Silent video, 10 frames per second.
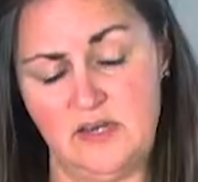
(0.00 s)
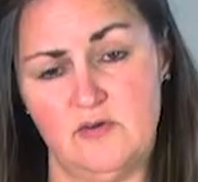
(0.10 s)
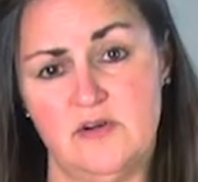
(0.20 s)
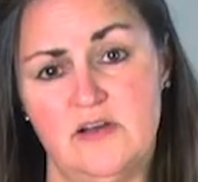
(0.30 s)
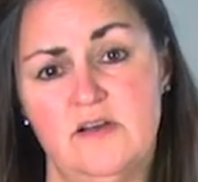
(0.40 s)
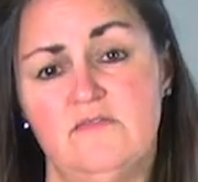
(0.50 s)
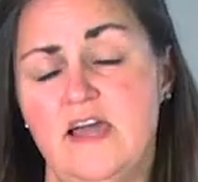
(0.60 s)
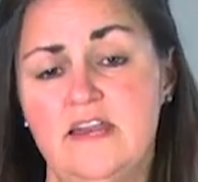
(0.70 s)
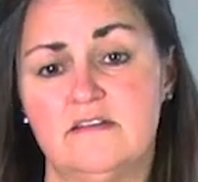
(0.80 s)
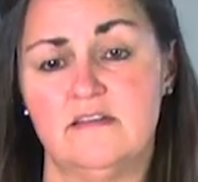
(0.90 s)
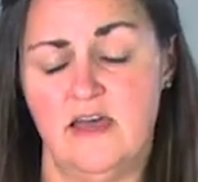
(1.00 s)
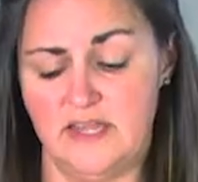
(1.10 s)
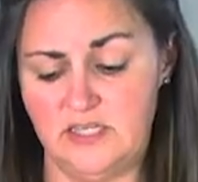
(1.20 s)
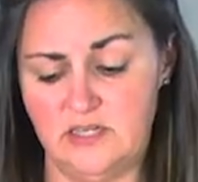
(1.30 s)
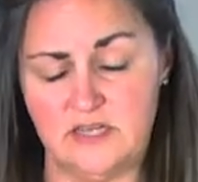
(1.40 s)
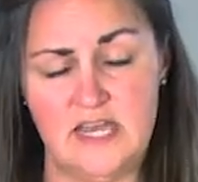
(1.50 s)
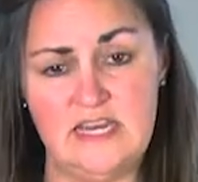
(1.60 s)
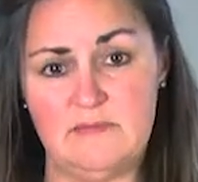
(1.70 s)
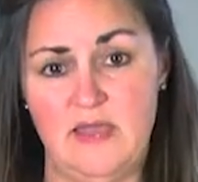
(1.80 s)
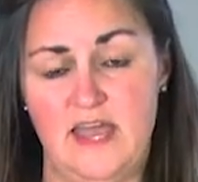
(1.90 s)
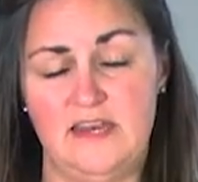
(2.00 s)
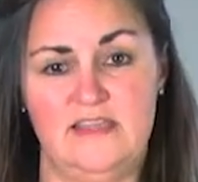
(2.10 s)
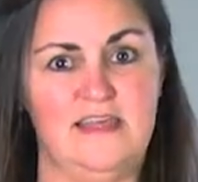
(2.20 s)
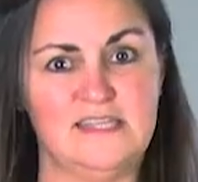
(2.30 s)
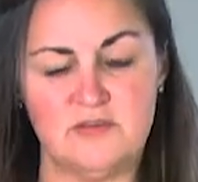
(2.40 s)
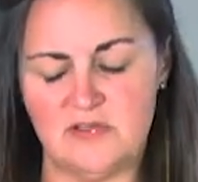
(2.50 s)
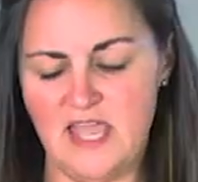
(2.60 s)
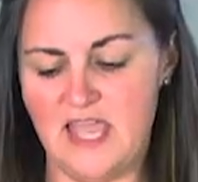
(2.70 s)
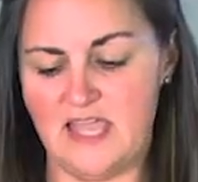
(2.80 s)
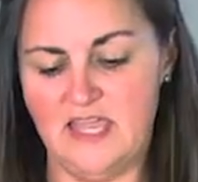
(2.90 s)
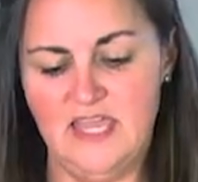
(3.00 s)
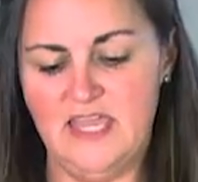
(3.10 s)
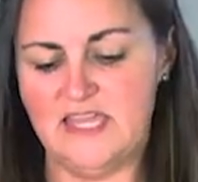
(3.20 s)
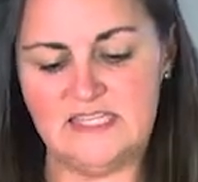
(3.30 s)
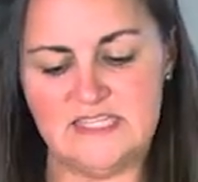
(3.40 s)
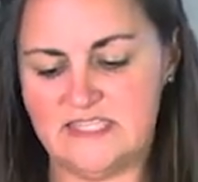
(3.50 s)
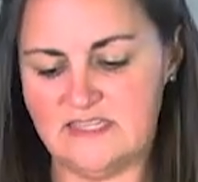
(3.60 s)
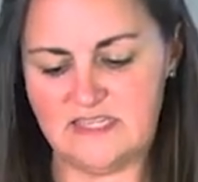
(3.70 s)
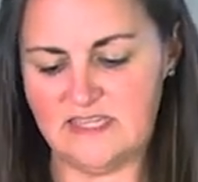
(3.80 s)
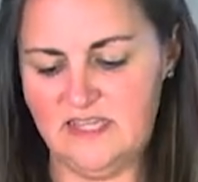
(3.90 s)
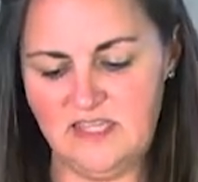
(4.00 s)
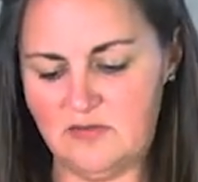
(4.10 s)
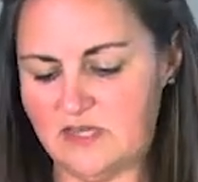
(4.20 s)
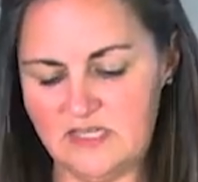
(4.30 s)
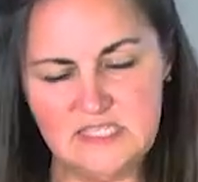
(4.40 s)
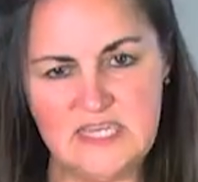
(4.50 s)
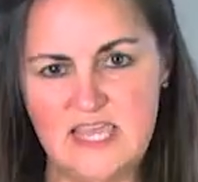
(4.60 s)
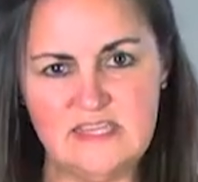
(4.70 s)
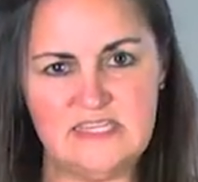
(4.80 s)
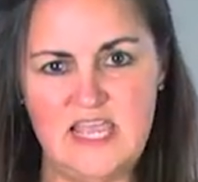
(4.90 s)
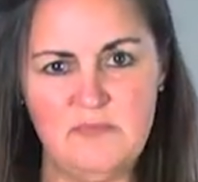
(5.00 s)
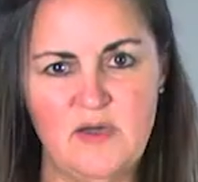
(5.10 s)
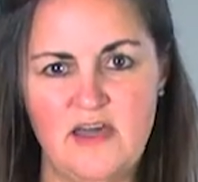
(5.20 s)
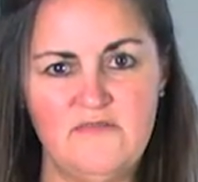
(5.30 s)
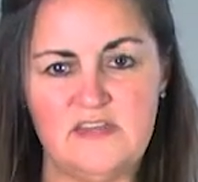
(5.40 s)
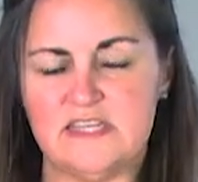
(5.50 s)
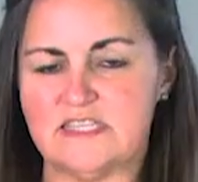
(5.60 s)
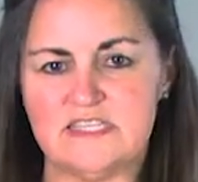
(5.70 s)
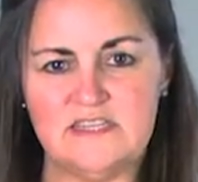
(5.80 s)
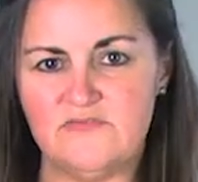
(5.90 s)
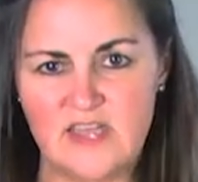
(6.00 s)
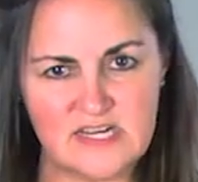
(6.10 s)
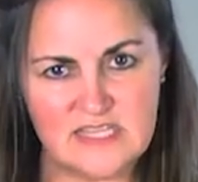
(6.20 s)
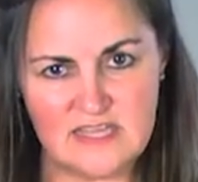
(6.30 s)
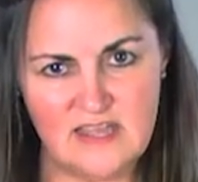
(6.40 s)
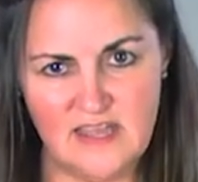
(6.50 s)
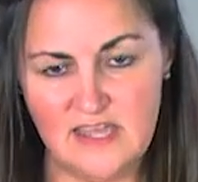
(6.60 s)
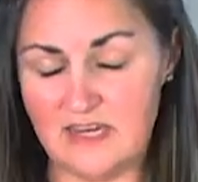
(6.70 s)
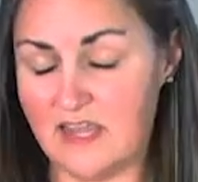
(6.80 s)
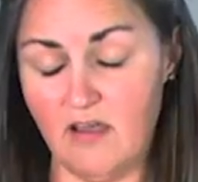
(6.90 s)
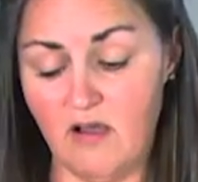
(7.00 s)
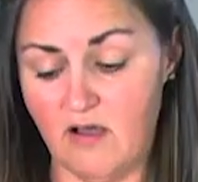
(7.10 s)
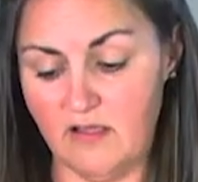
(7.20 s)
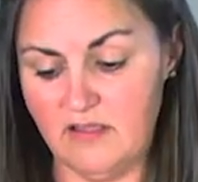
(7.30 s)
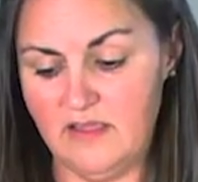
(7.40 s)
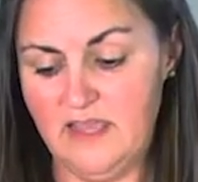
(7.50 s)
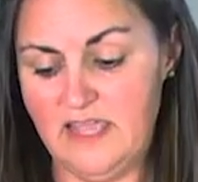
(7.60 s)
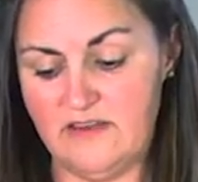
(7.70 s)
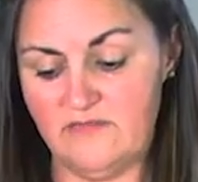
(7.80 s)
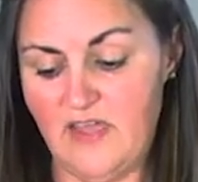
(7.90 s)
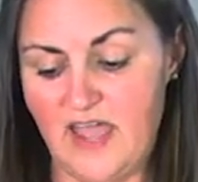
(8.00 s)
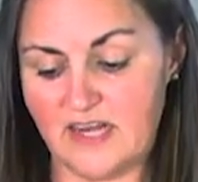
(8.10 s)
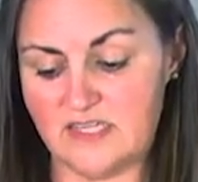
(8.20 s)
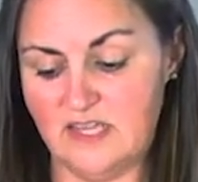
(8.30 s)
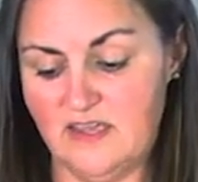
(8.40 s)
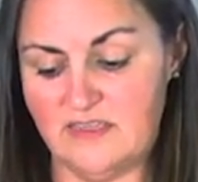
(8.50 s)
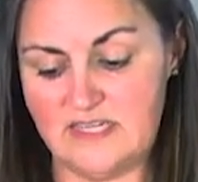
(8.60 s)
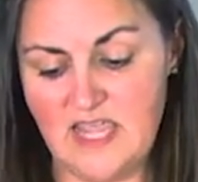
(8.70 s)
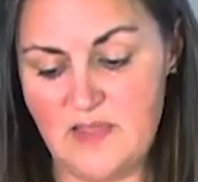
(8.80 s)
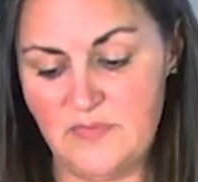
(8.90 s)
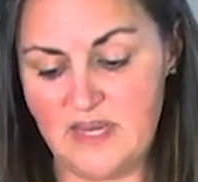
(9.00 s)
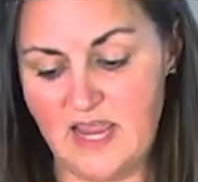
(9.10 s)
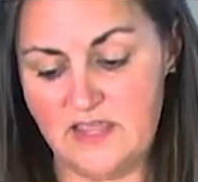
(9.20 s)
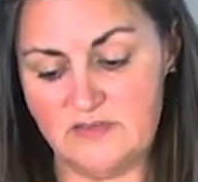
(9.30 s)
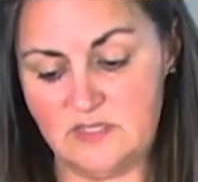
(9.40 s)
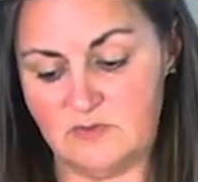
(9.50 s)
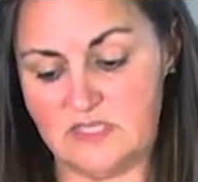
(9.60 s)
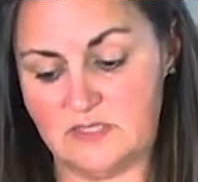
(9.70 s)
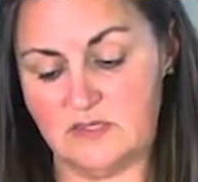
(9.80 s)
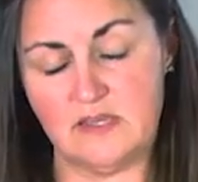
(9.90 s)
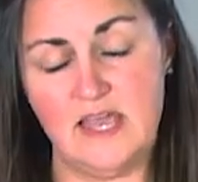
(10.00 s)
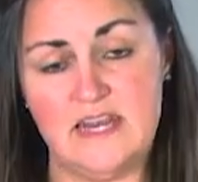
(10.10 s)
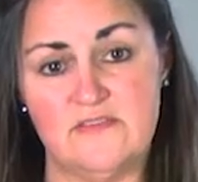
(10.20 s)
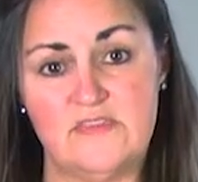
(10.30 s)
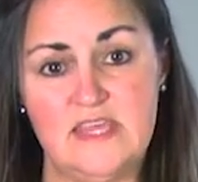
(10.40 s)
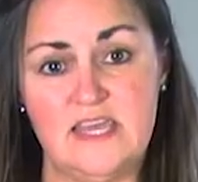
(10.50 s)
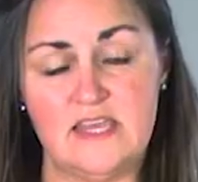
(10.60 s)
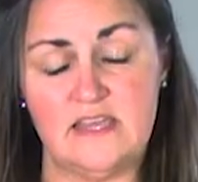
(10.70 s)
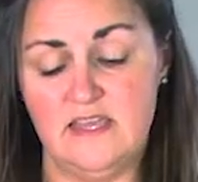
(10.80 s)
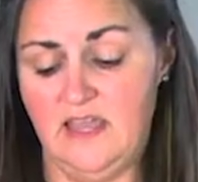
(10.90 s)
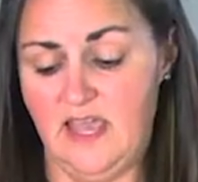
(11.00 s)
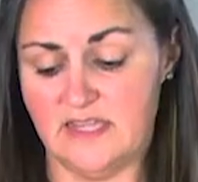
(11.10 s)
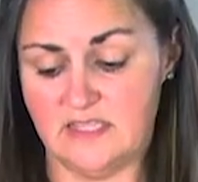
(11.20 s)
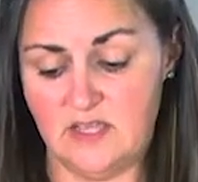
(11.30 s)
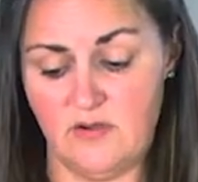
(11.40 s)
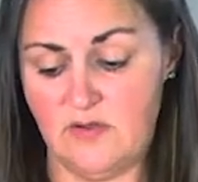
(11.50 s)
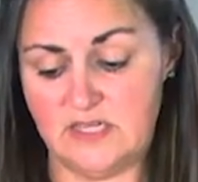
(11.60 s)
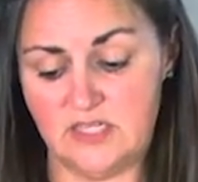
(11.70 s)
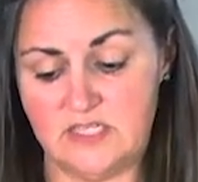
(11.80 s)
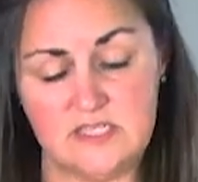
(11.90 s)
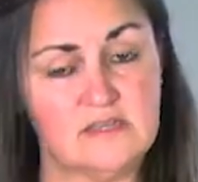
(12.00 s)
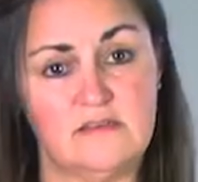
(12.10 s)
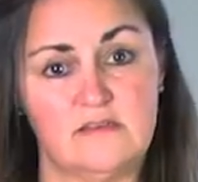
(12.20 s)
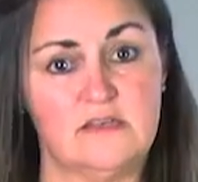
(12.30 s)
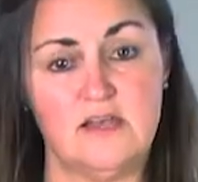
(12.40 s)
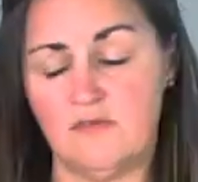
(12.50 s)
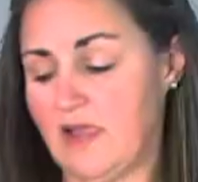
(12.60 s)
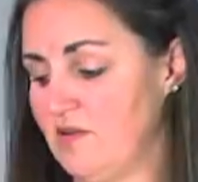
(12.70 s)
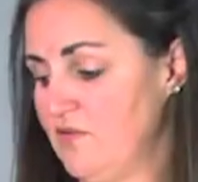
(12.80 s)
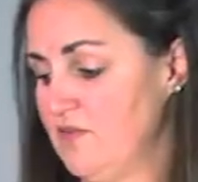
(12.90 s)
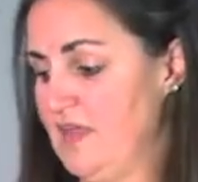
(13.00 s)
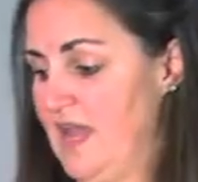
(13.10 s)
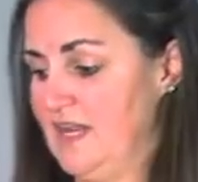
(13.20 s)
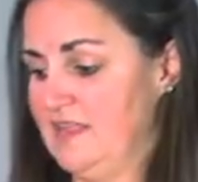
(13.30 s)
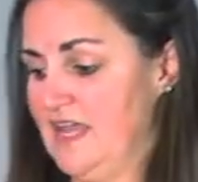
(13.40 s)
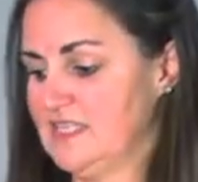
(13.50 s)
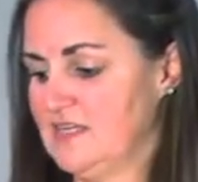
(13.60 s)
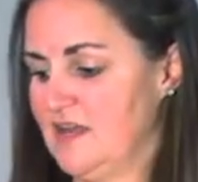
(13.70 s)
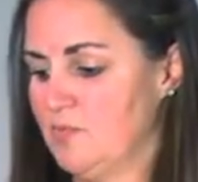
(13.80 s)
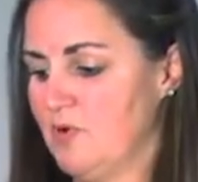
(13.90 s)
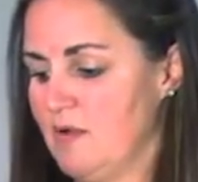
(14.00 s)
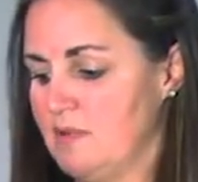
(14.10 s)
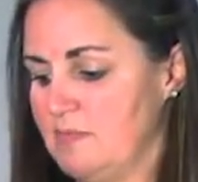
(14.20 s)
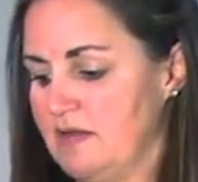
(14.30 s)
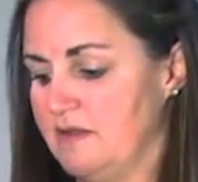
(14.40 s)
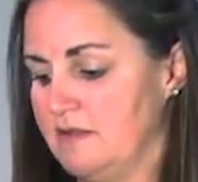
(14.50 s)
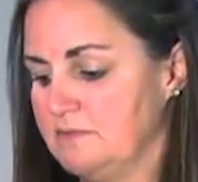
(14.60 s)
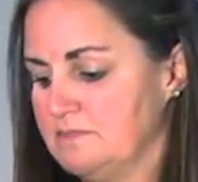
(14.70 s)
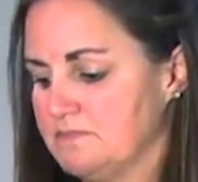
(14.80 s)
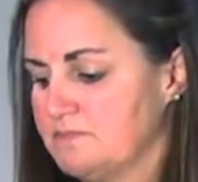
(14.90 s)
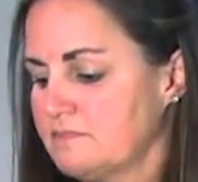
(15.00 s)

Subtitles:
your vinyl onto your cutting mat, and that's okay. It doesn't, you can just take the tape off. It doesn't affect the cut at all. In fact, the tape that I used was kind of thick, and so it just cut right over that, and that's not a problem at all.